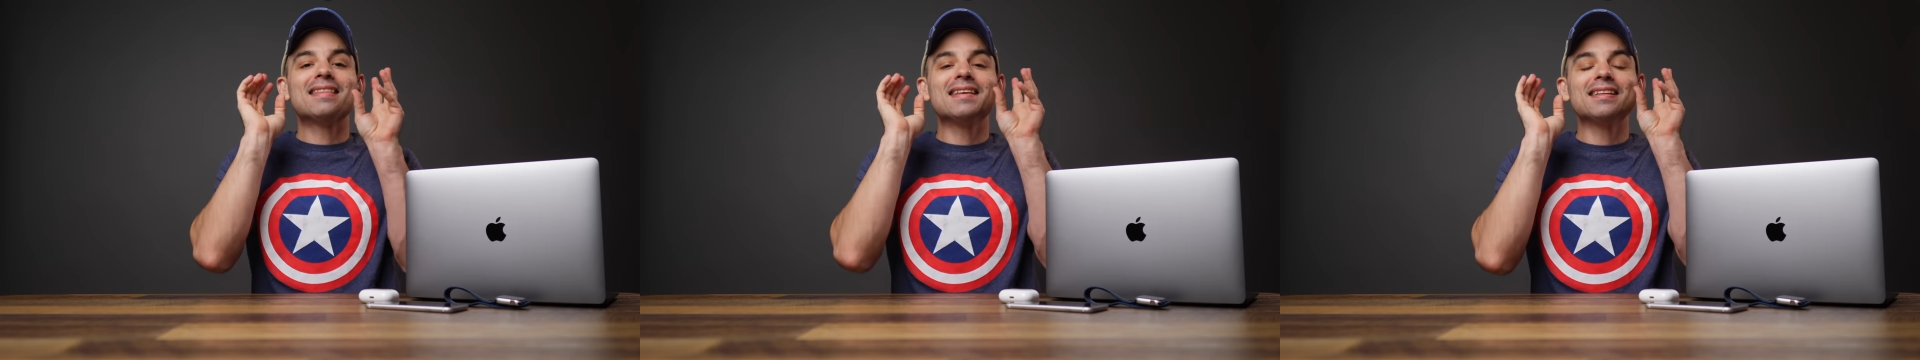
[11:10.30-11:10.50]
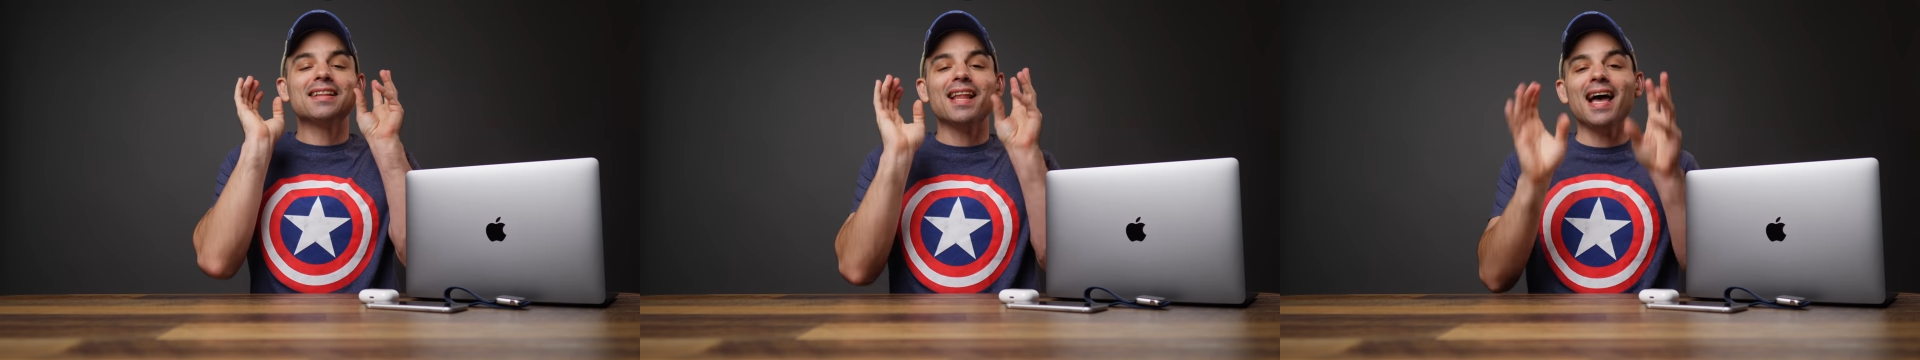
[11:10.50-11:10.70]

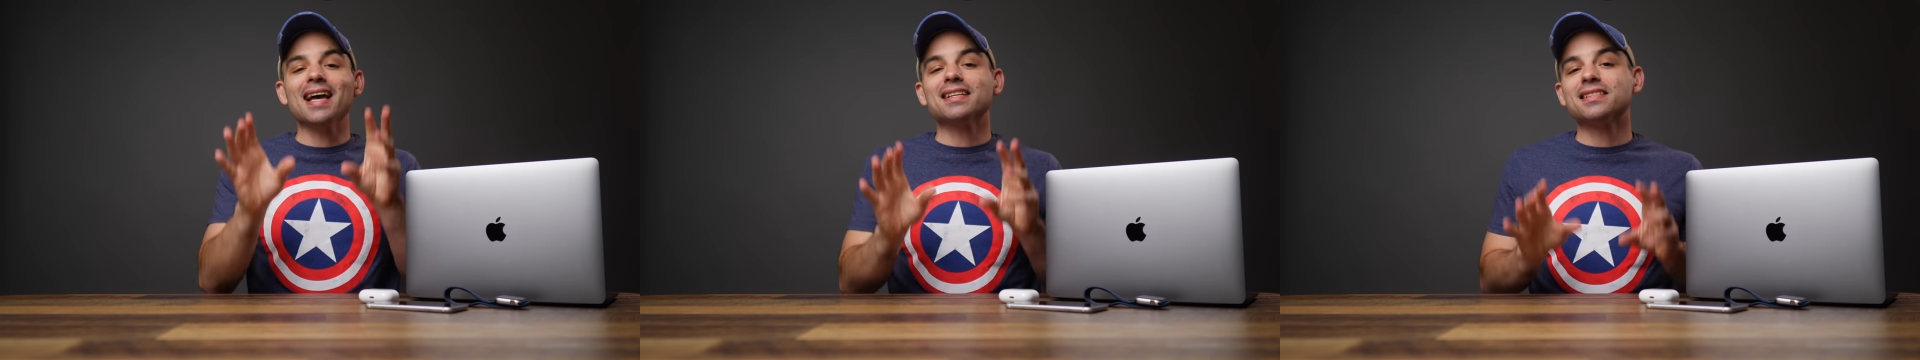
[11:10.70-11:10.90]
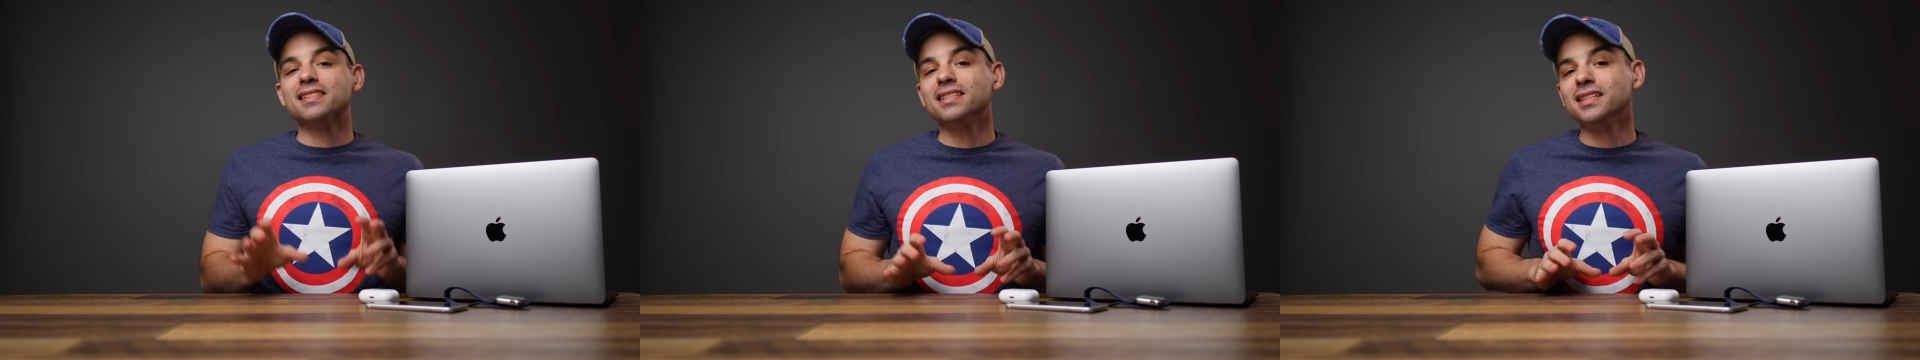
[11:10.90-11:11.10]
the
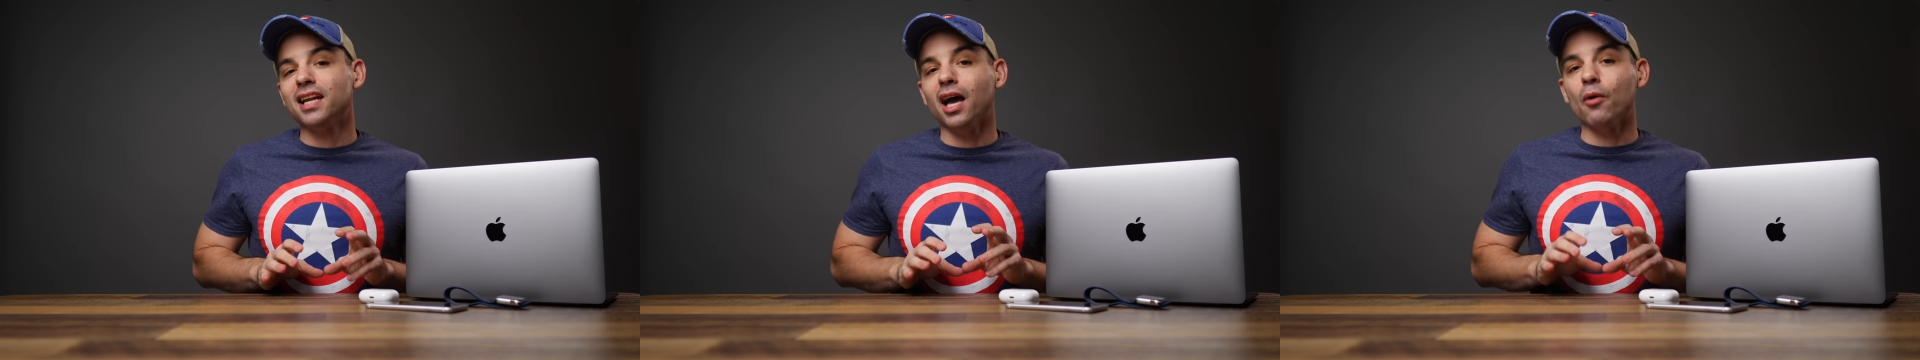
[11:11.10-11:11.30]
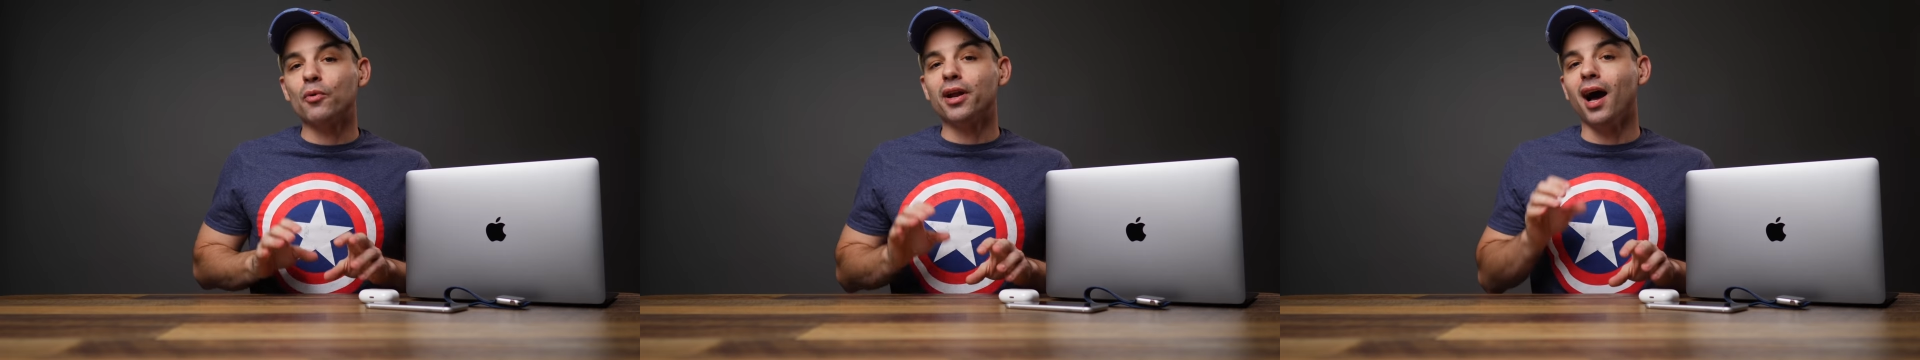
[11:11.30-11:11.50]
last thing that
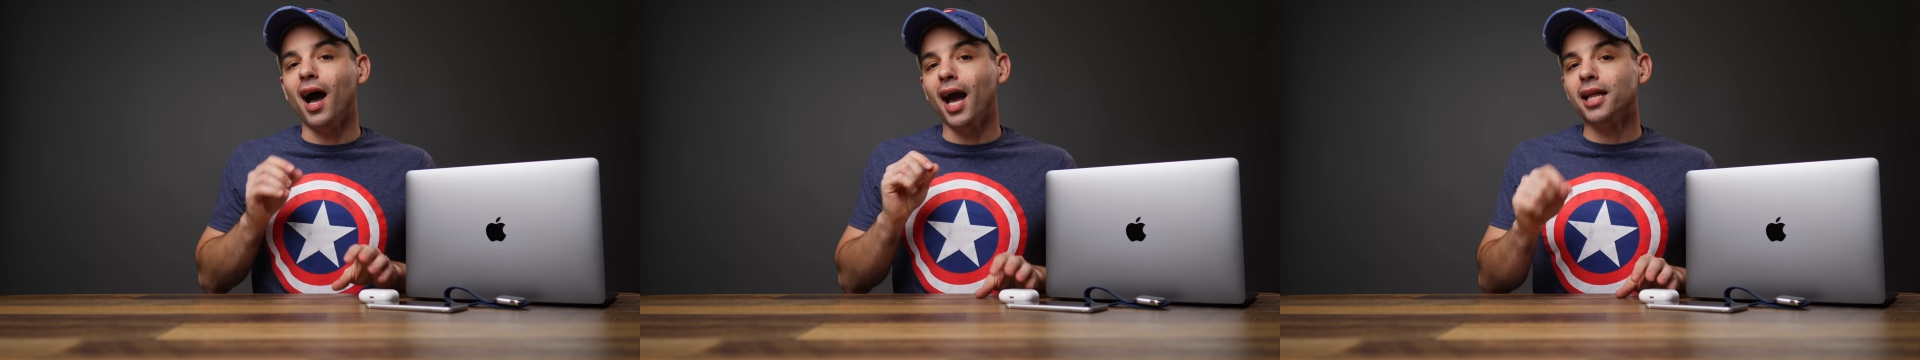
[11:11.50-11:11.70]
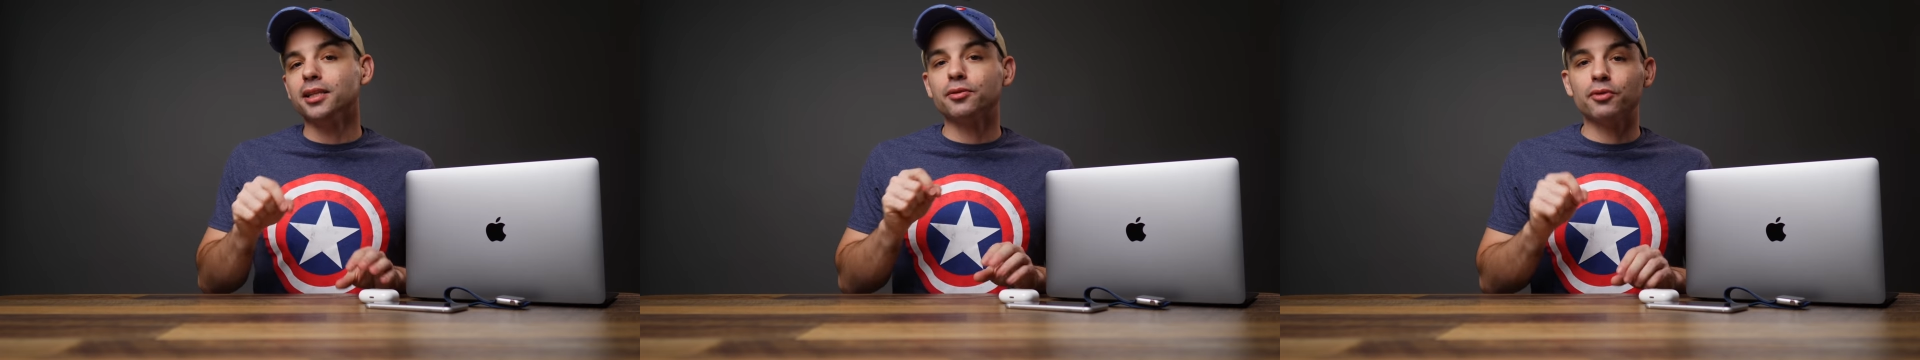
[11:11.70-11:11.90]
I would
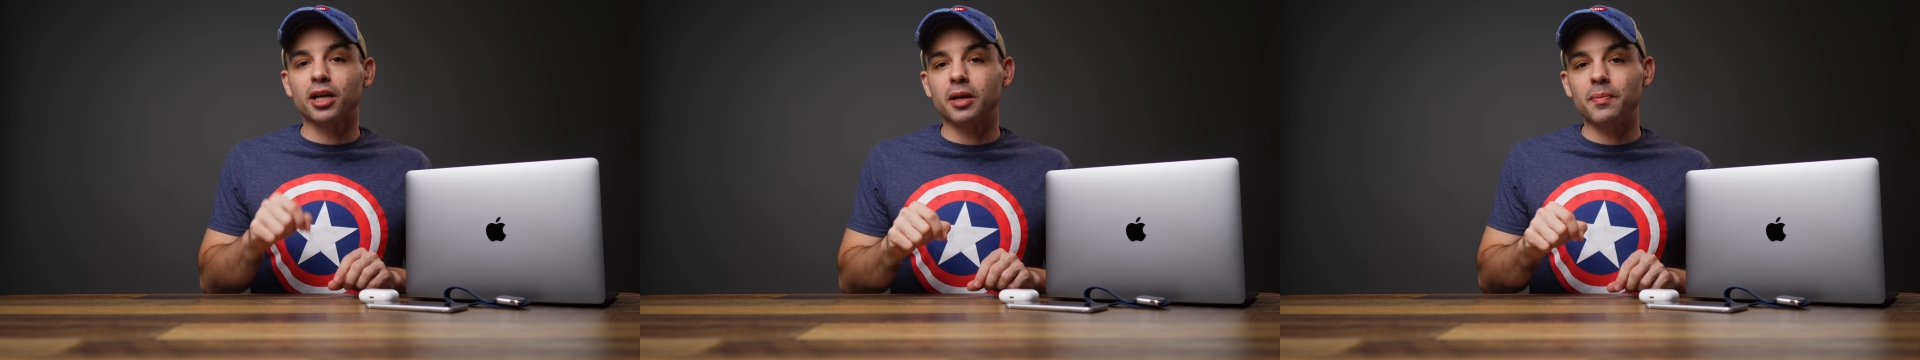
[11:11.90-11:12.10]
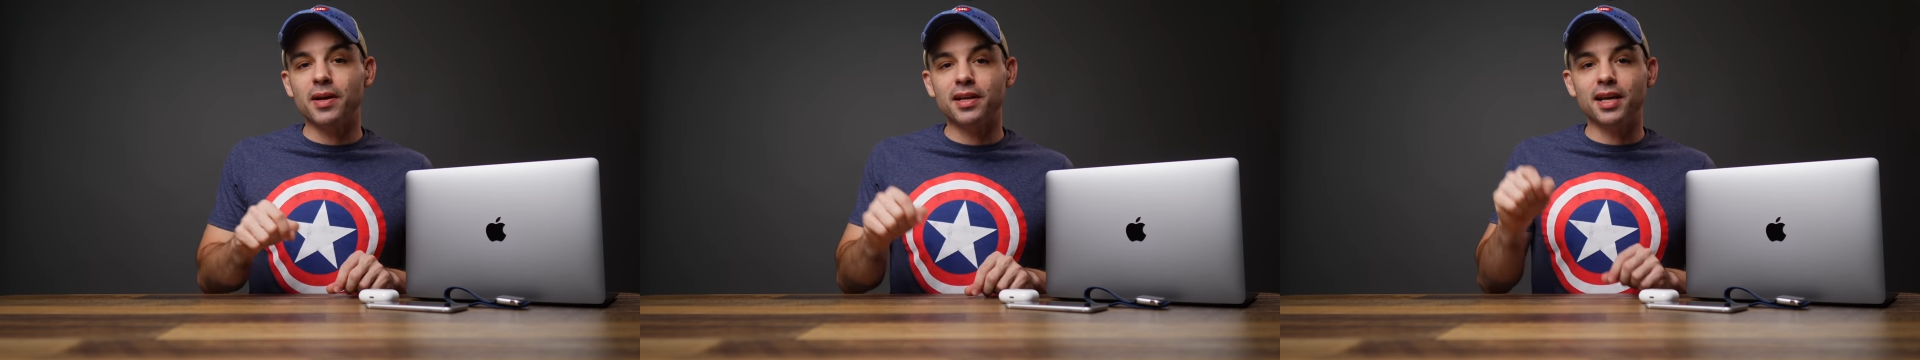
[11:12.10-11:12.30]
highly
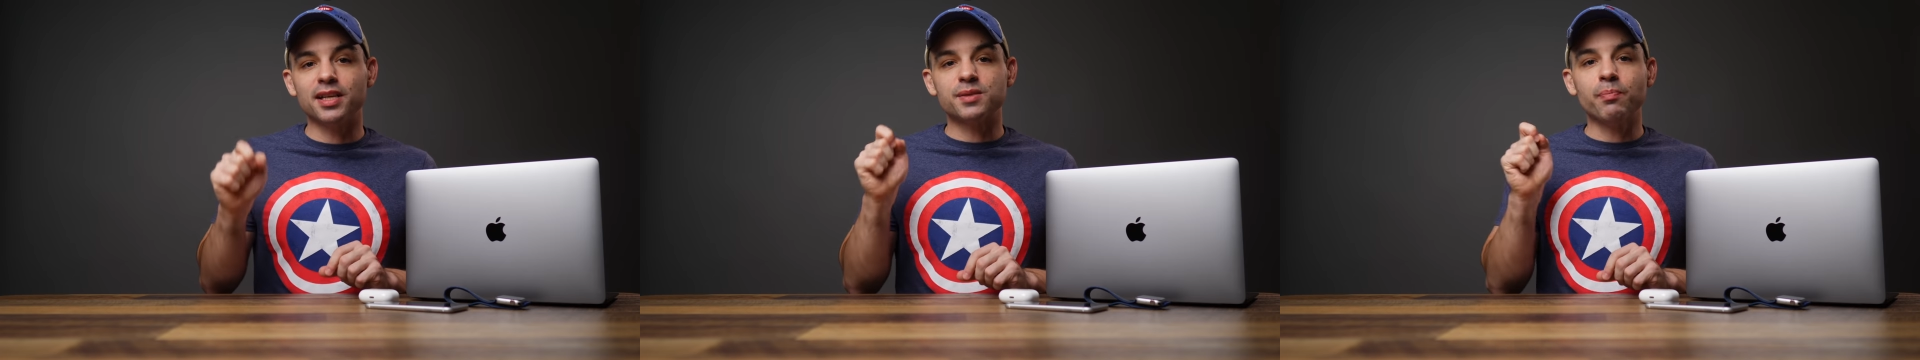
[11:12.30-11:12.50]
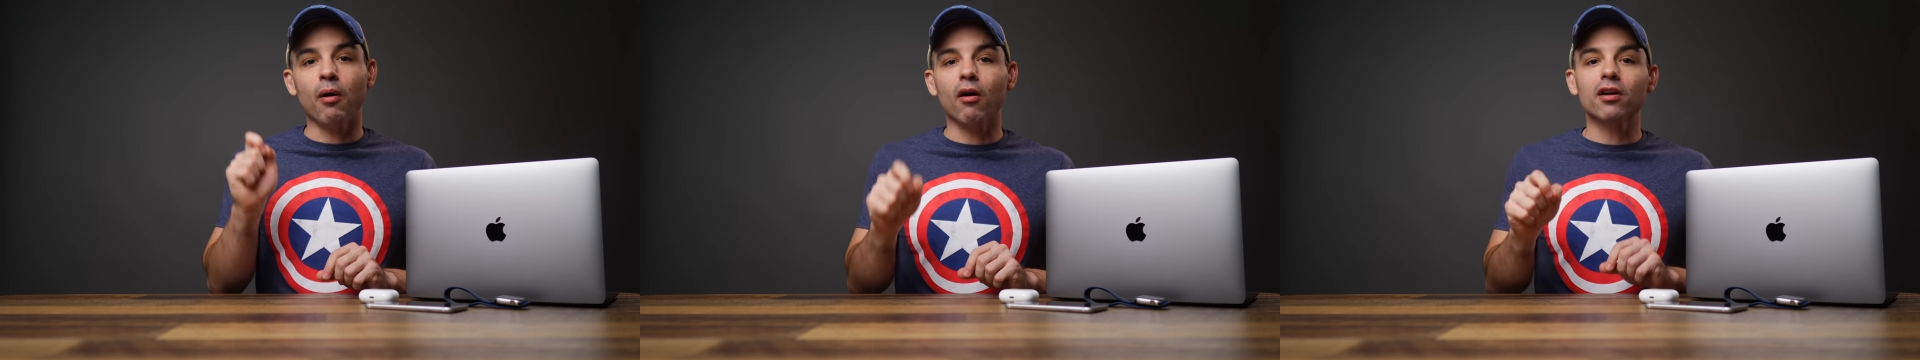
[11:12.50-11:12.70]
recommend
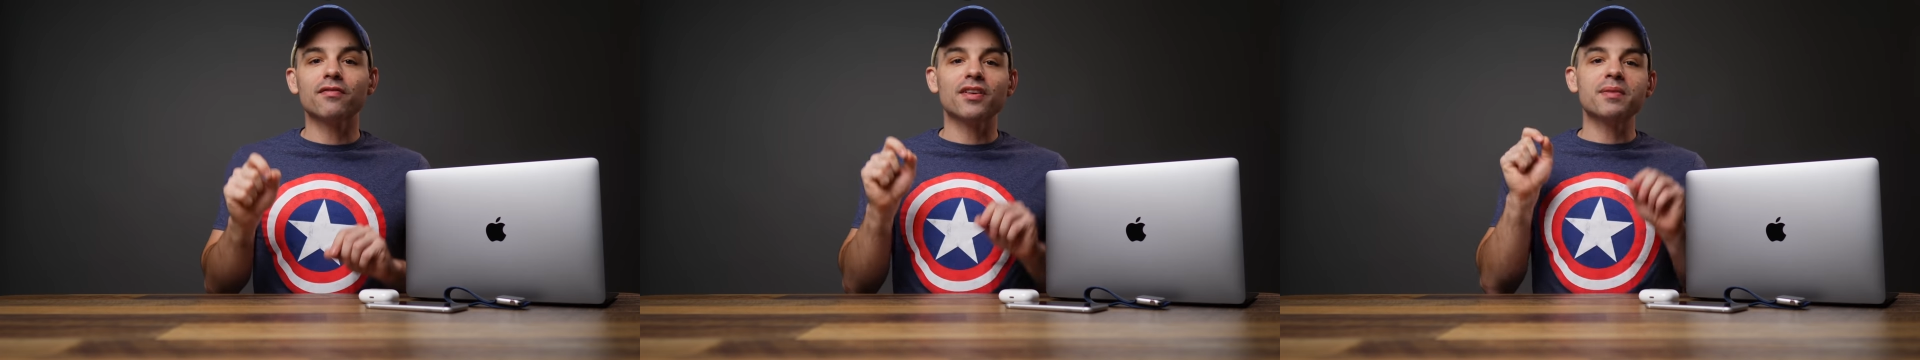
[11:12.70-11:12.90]
as part of